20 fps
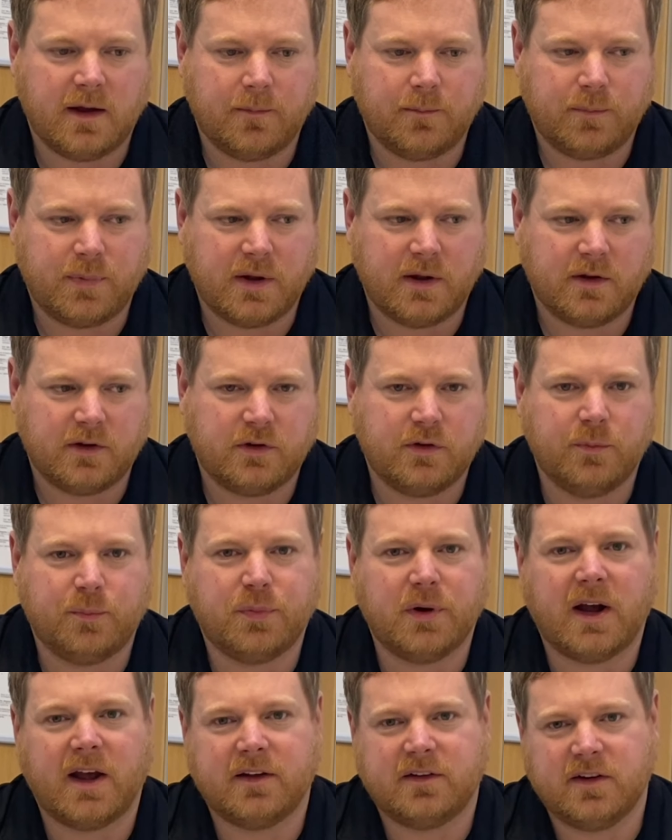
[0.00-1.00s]
but good
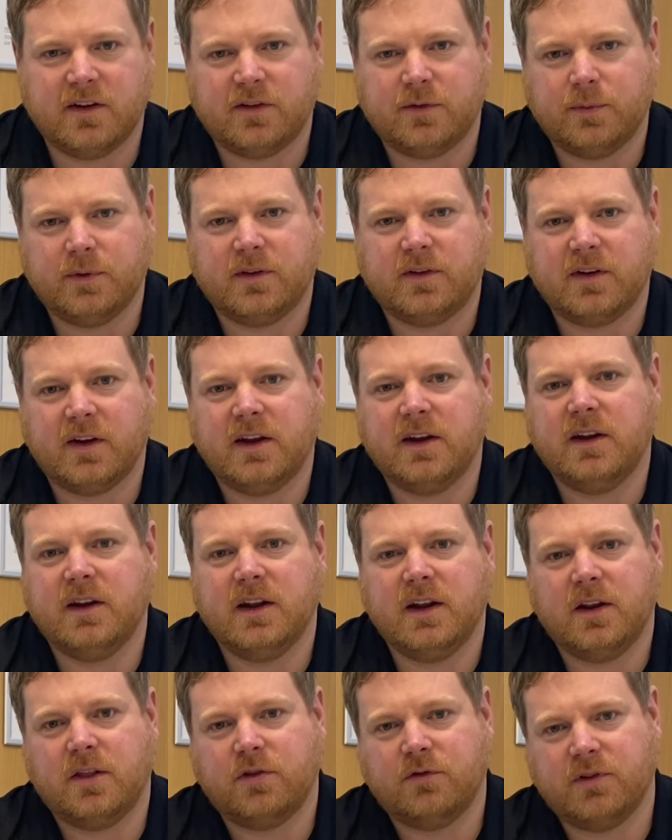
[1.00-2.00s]
practice would say you
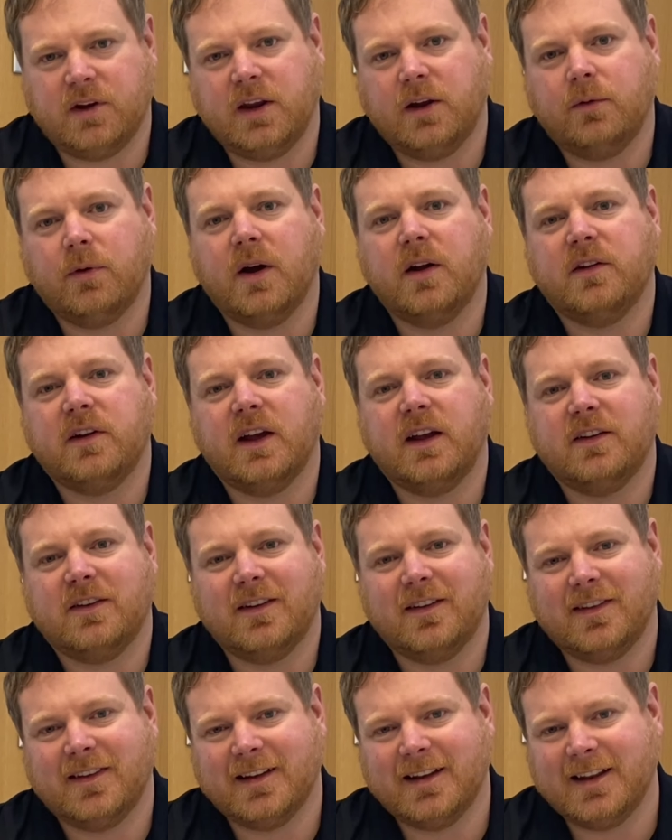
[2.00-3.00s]
need 3
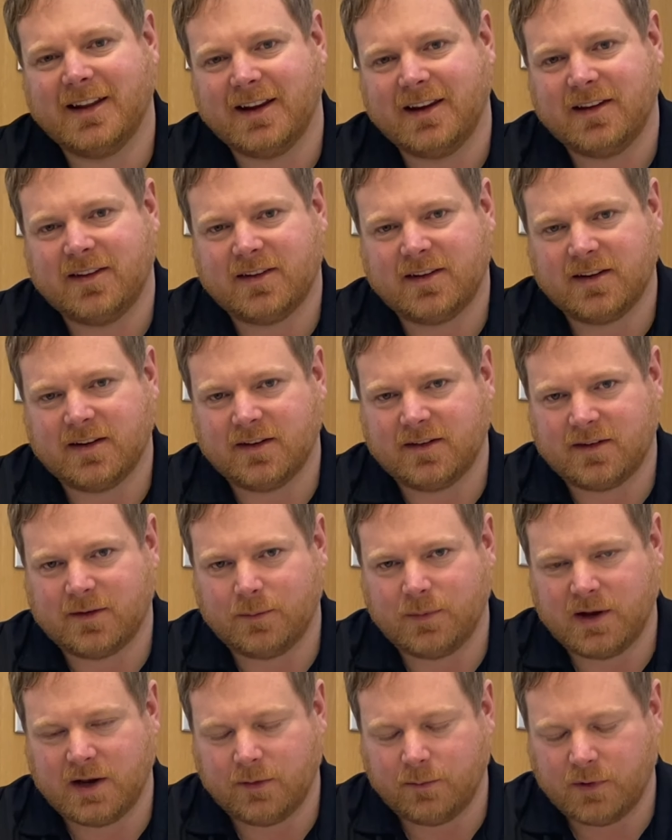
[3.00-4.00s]
quotations at least as a
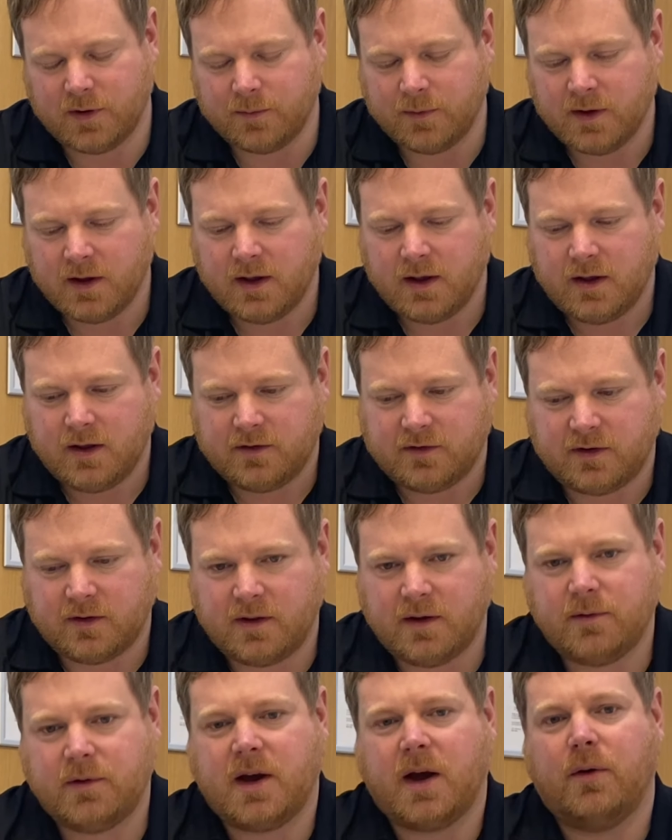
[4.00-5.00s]
minimum. So
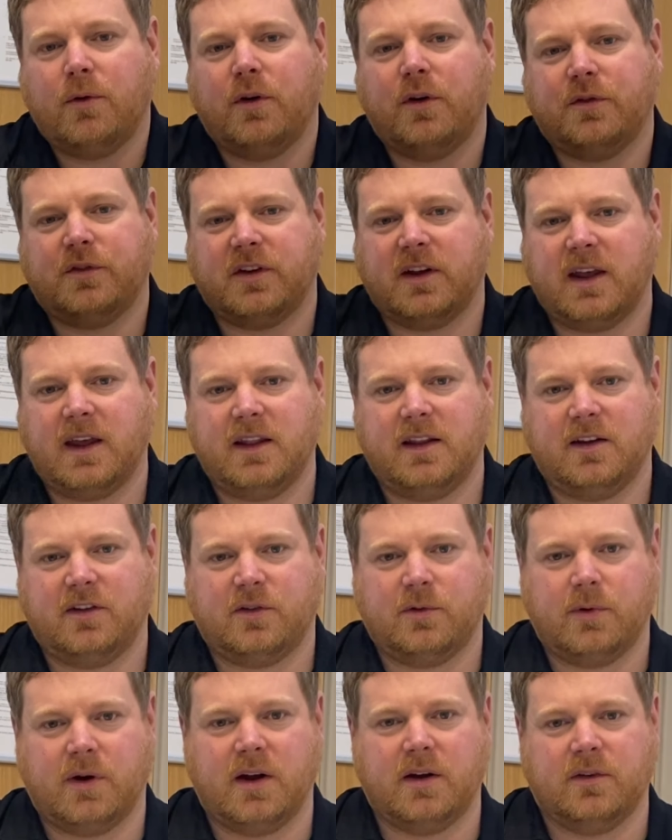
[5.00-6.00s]
they'll go off to get these
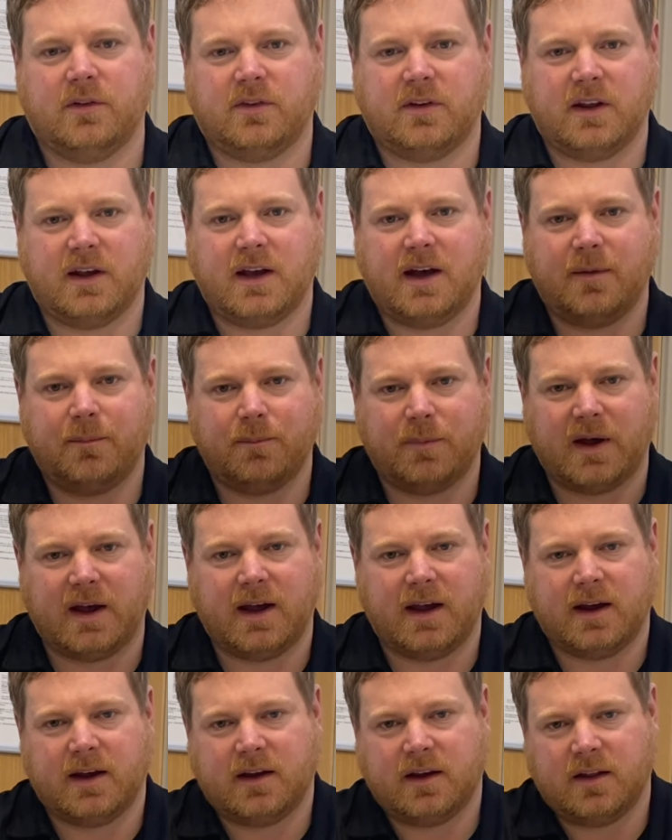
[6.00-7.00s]
quotes, they come
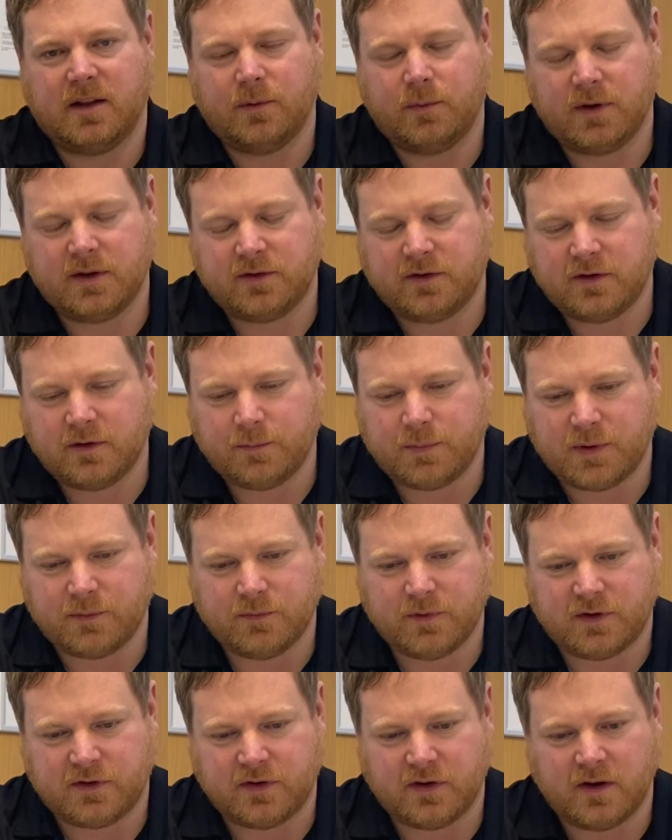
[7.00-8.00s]
back, and the ones that have been
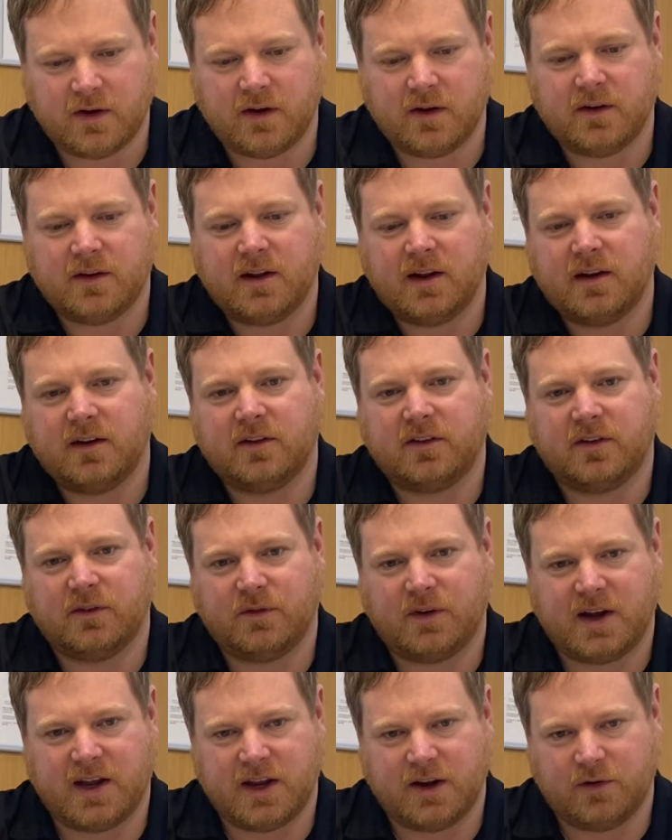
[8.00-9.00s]
returned, then the
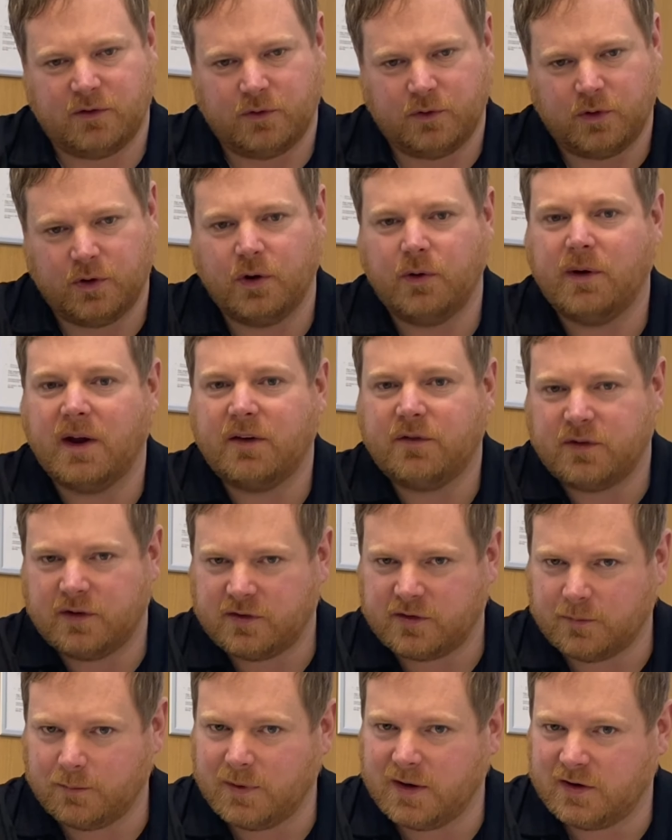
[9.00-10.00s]
surveyor or whoever's
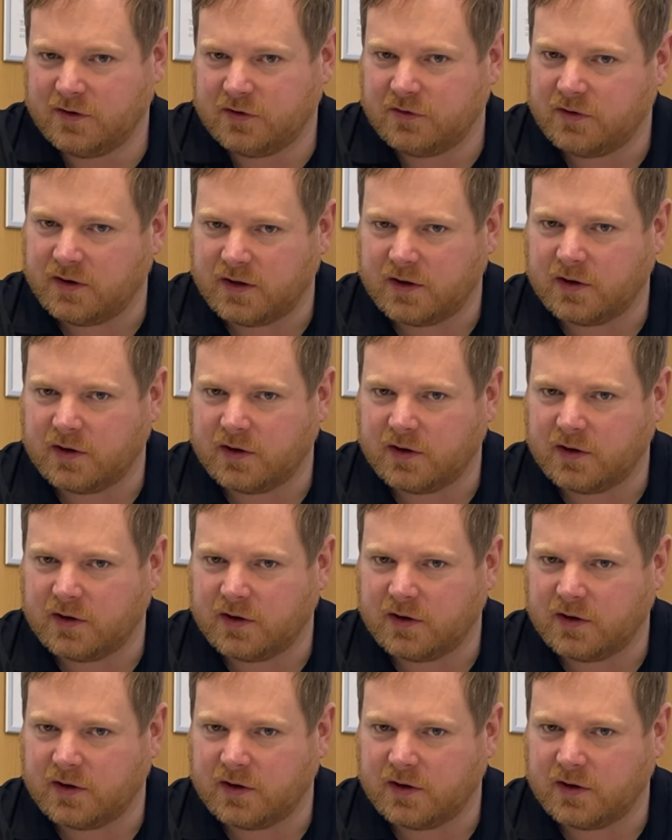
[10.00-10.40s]
administering the